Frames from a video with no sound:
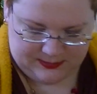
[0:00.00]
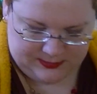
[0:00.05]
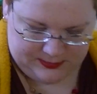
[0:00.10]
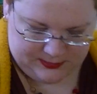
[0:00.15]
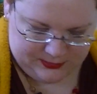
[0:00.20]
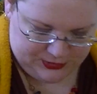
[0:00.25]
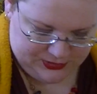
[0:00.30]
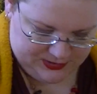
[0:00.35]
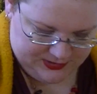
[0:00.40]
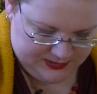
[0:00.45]

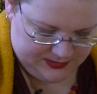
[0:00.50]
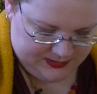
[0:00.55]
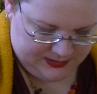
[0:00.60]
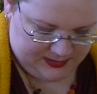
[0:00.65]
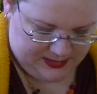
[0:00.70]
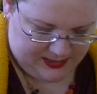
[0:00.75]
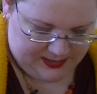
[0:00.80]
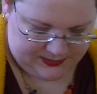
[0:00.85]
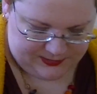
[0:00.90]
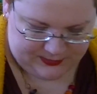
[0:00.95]
she
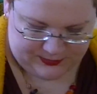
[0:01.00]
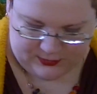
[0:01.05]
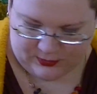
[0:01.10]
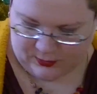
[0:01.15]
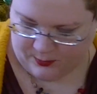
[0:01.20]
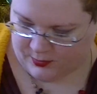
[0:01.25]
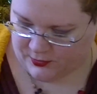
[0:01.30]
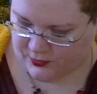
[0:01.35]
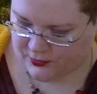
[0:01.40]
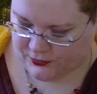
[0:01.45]
hasn't
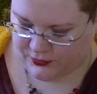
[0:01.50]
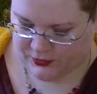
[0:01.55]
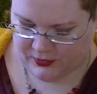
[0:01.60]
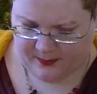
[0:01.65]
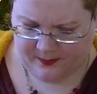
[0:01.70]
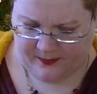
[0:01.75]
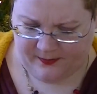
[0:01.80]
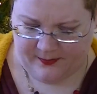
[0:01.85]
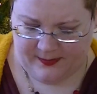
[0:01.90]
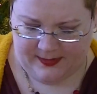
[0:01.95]
opened her
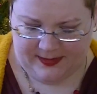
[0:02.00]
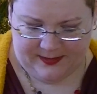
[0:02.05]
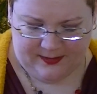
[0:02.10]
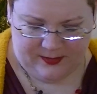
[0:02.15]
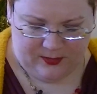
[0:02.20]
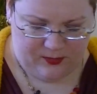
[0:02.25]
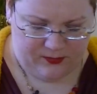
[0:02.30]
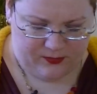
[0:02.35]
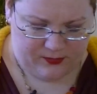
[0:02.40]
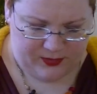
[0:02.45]
shop in
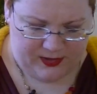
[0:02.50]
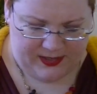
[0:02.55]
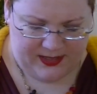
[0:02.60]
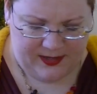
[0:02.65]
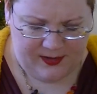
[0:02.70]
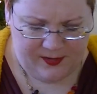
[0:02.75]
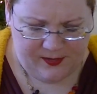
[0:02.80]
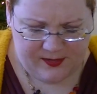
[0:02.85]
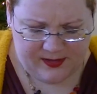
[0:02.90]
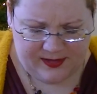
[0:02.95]
over a
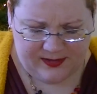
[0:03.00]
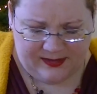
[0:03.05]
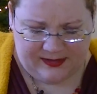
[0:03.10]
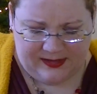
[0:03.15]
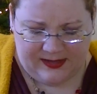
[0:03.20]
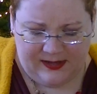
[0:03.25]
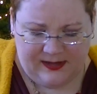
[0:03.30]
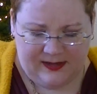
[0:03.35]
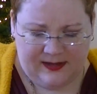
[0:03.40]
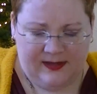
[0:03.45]
year, I
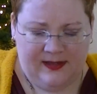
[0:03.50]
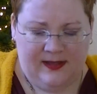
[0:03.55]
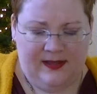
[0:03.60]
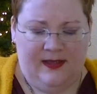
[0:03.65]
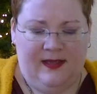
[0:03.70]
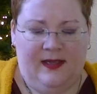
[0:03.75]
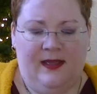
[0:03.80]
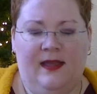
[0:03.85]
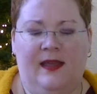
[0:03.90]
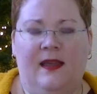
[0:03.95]
think,
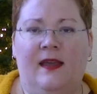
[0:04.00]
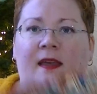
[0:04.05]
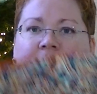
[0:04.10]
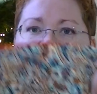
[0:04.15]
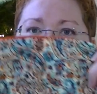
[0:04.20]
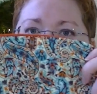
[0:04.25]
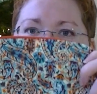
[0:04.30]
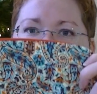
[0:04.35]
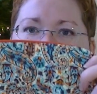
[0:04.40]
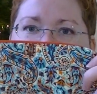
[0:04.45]

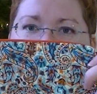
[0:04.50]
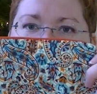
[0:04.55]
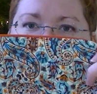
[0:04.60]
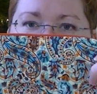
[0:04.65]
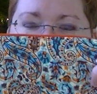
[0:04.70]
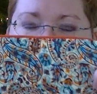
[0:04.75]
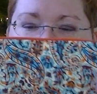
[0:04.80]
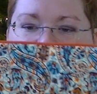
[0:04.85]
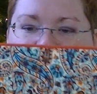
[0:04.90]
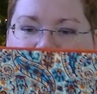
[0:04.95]
these are
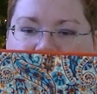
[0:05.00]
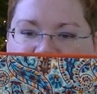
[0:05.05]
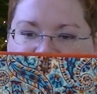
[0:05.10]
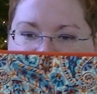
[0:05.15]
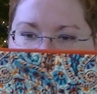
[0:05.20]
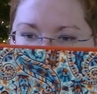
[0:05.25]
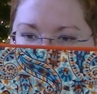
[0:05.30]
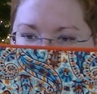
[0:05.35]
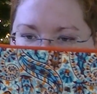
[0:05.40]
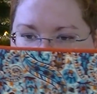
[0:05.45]
pretty
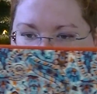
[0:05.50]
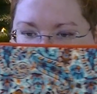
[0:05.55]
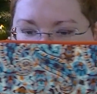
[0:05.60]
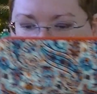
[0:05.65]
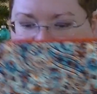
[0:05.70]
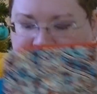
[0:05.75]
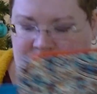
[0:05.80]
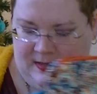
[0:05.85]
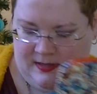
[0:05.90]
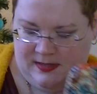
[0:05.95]
limited
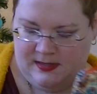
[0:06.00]
edition.